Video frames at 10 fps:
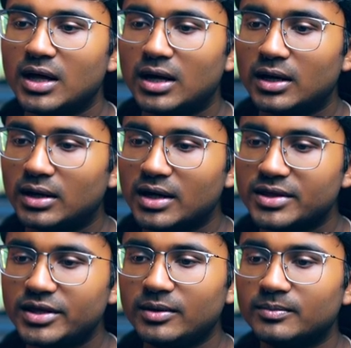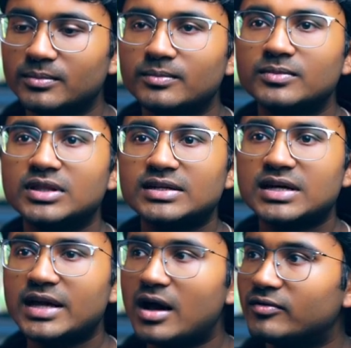uh, a theme that
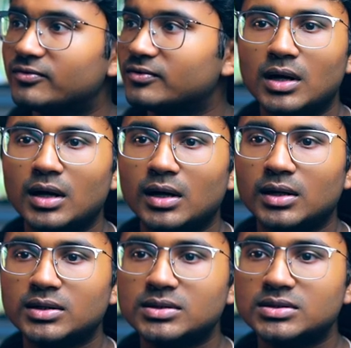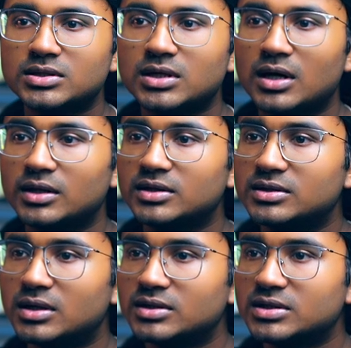I have. And under,
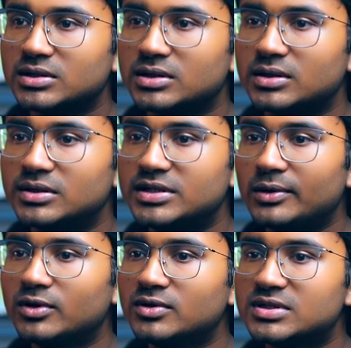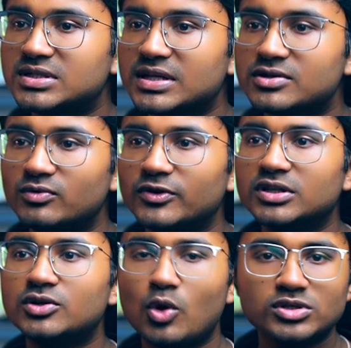under downloads, let's go for the
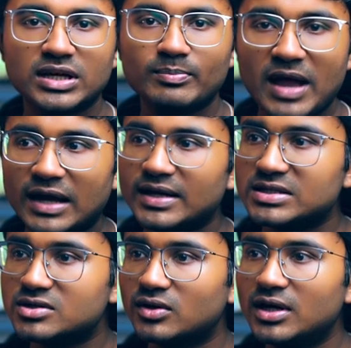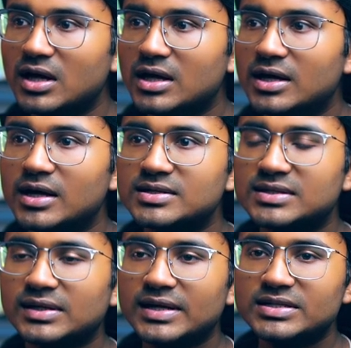Nordic Mac Installer. It is the
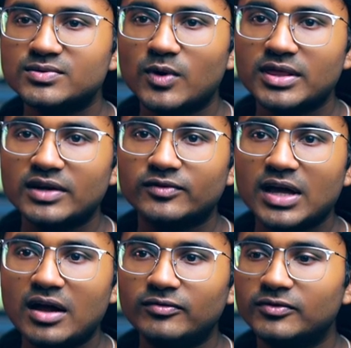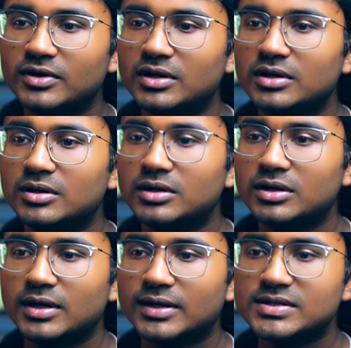latest one that we have.
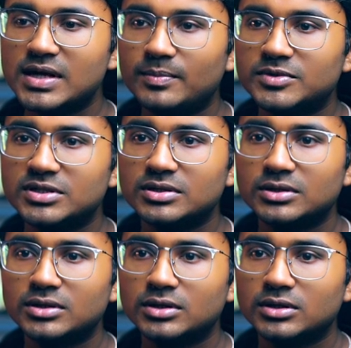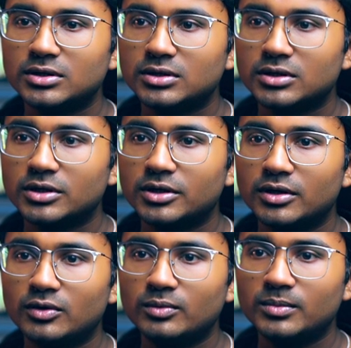Accept,
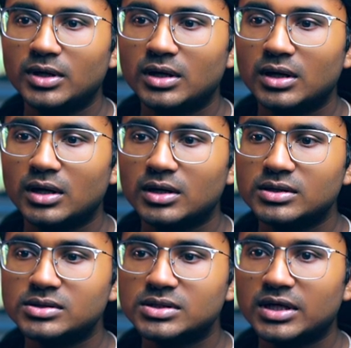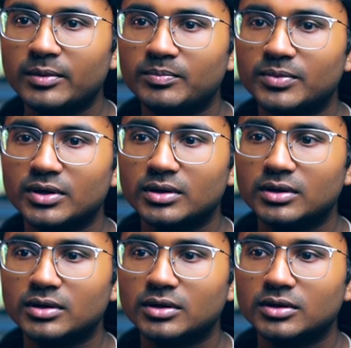GNOME, skip,
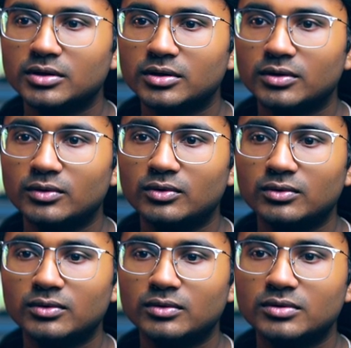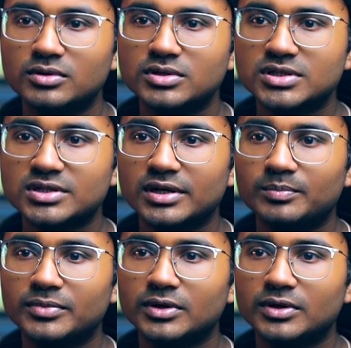go, skip,